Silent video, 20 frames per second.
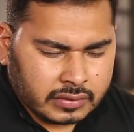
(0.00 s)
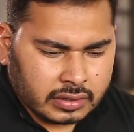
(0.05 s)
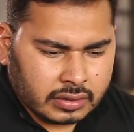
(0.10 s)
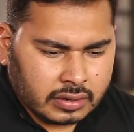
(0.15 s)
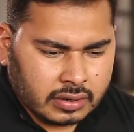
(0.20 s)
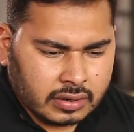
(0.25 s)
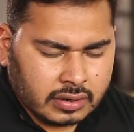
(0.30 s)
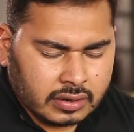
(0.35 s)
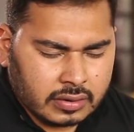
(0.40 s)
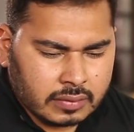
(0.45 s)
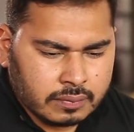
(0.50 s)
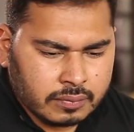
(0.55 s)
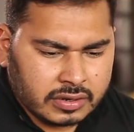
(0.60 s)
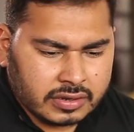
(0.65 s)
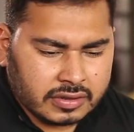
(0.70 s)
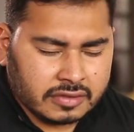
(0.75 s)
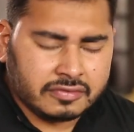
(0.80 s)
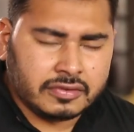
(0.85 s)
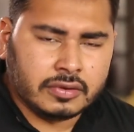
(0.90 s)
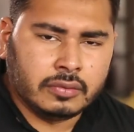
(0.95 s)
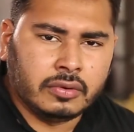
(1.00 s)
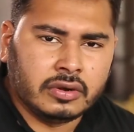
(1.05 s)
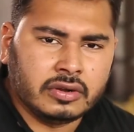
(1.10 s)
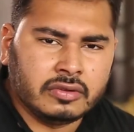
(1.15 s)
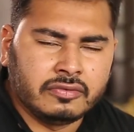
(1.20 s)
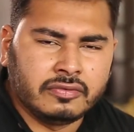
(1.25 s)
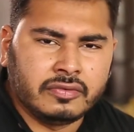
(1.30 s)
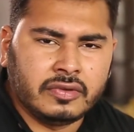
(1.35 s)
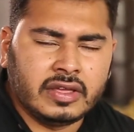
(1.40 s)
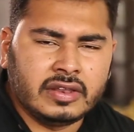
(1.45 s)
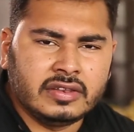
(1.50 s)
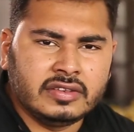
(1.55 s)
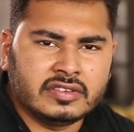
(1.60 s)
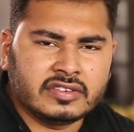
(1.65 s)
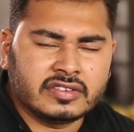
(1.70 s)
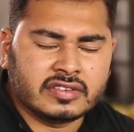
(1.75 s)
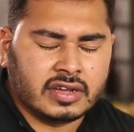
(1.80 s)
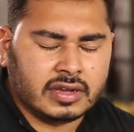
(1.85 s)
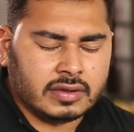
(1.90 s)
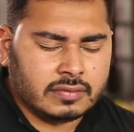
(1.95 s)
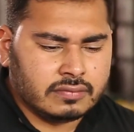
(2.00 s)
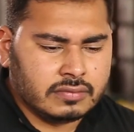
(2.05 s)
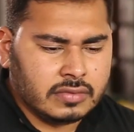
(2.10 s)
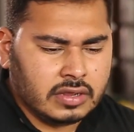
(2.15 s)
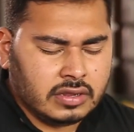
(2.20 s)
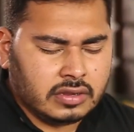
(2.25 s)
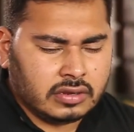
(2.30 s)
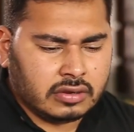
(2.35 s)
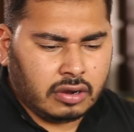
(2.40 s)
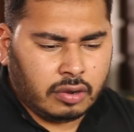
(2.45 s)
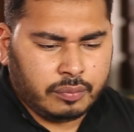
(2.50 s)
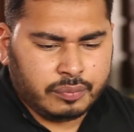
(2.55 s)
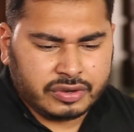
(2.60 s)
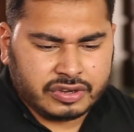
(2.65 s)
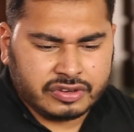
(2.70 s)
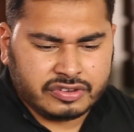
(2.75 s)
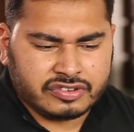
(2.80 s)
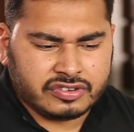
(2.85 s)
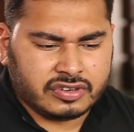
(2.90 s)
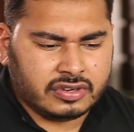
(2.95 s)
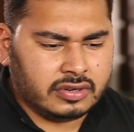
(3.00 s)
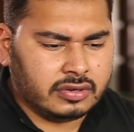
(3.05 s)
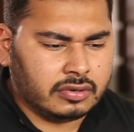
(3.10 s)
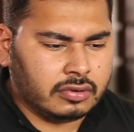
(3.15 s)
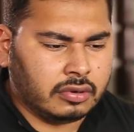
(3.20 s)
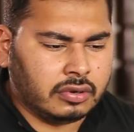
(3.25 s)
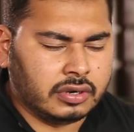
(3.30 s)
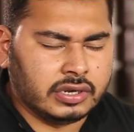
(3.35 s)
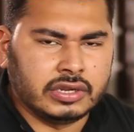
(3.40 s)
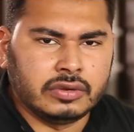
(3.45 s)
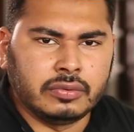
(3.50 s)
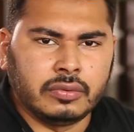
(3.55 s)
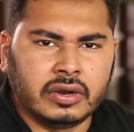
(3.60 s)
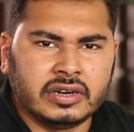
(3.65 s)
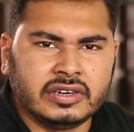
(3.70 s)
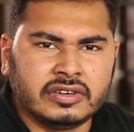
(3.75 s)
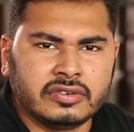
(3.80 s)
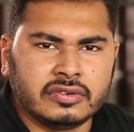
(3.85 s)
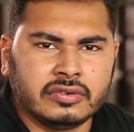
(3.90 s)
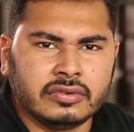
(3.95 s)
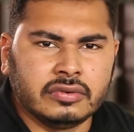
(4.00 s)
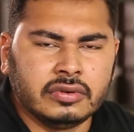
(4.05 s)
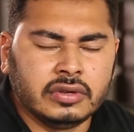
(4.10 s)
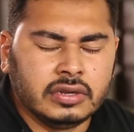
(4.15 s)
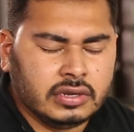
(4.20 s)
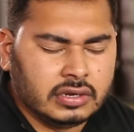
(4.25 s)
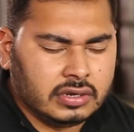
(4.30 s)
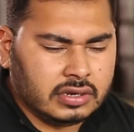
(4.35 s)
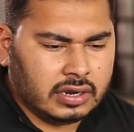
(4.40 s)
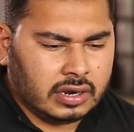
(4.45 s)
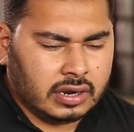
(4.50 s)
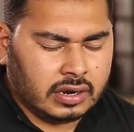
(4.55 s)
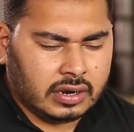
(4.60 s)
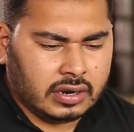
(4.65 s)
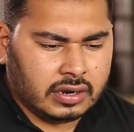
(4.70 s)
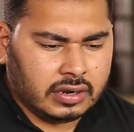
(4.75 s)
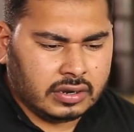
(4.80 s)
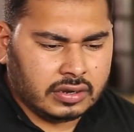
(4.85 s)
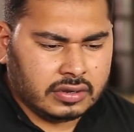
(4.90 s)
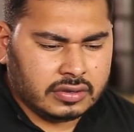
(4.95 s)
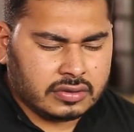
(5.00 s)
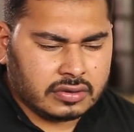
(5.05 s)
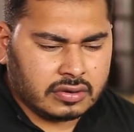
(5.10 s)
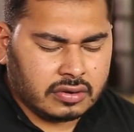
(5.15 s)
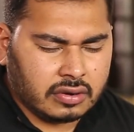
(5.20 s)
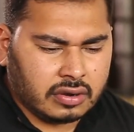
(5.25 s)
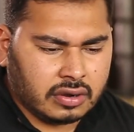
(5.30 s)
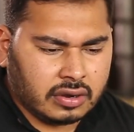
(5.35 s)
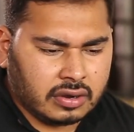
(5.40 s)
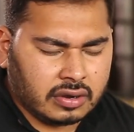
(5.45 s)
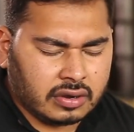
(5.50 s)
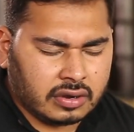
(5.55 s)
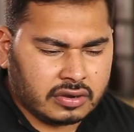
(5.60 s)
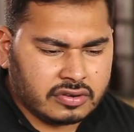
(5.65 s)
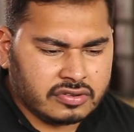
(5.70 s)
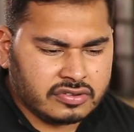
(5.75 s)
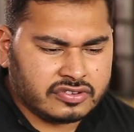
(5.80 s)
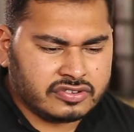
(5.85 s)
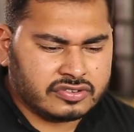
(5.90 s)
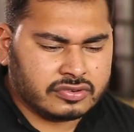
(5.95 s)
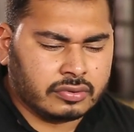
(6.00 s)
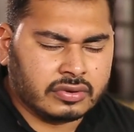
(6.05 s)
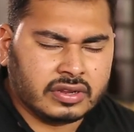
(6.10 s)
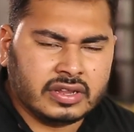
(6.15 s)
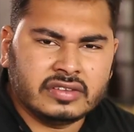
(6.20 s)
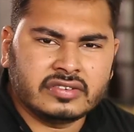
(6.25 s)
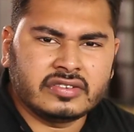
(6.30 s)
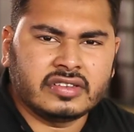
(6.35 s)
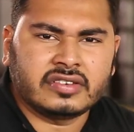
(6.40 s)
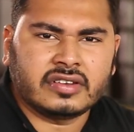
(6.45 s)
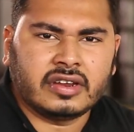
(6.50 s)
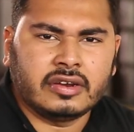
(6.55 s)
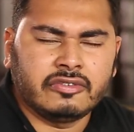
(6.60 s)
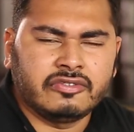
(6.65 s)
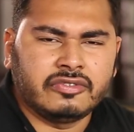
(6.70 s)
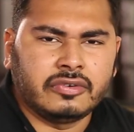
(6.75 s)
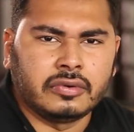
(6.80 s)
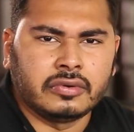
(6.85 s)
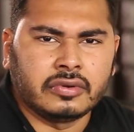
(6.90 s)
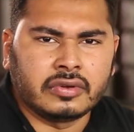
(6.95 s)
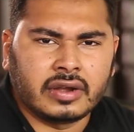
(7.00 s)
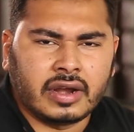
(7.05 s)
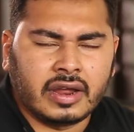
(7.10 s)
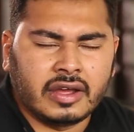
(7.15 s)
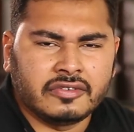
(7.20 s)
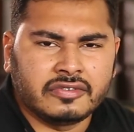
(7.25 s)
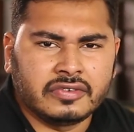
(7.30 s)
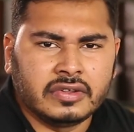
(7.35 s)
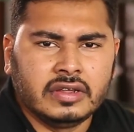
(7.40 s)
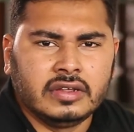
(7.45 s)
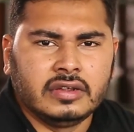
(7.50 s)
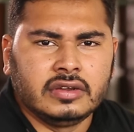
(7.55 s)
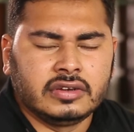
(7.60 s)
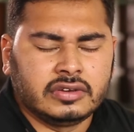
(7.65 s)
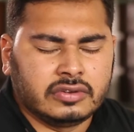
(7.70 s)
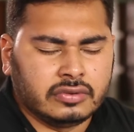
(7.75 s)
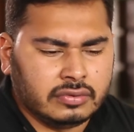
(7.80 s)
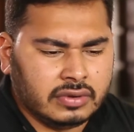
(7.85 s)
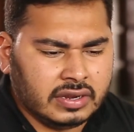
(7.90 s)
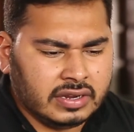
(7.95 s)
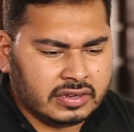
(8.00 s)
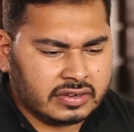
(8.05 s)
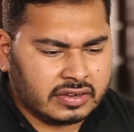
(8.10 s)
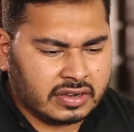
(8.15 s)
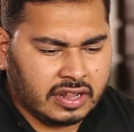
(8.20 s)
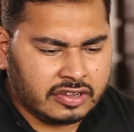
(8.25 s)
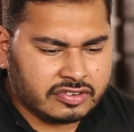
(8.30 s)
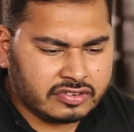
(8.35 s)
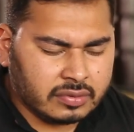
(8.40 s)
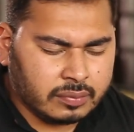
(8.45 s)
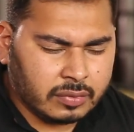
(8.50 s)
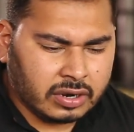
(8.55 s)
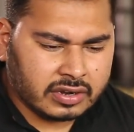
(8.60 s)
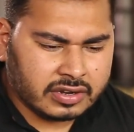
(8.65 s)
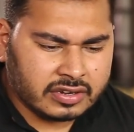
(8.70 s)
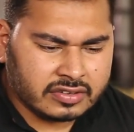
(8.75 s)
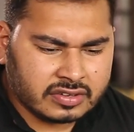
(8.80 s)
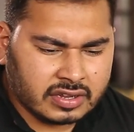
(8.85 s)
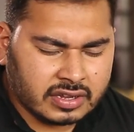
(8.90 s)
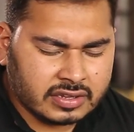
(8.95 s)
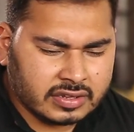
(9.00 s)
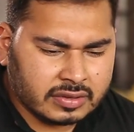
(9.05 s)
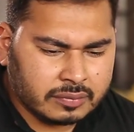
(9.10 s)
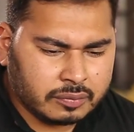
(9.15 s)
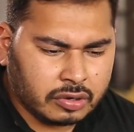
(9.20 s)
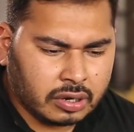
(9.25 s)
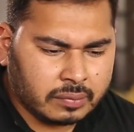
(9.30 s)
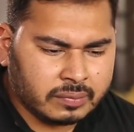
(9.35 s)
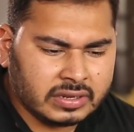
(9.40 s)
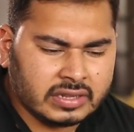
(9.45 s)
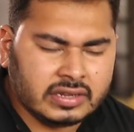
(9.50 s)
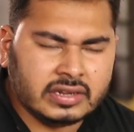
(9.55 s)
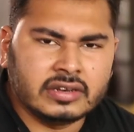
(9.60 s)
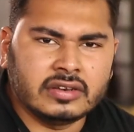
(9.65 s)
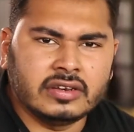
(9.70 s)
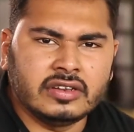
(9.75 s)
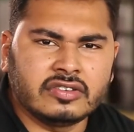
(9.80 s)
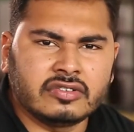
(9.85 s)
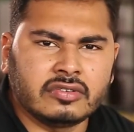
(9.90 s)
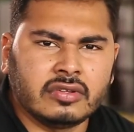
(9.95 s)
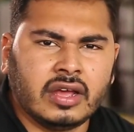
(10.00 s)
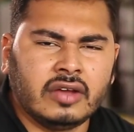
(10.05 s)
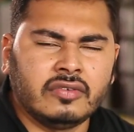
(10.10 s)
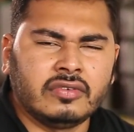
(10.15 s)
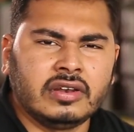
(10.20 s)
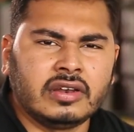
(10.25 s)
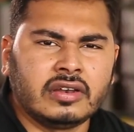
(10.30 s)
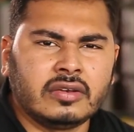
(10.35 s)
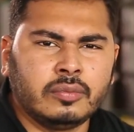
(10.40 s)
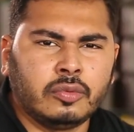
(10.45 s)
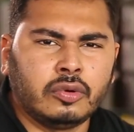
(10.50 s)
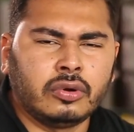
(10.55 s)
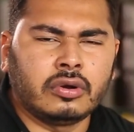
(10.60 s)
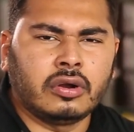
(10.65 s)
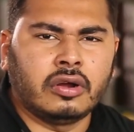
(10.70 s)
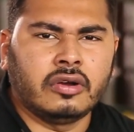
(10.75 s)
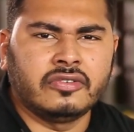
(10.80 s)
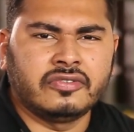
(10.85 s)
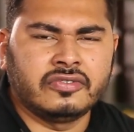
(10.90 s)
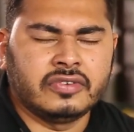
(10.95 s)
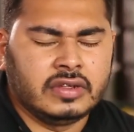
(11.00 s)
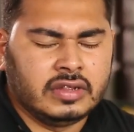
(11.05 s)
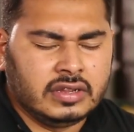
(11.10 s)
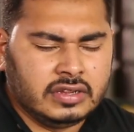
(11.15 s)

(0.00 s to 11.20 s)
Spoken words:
But if you want to win some competition, or you want to you know, or showcase this kind of photograph to international markets, I think probably it needs to have a little more of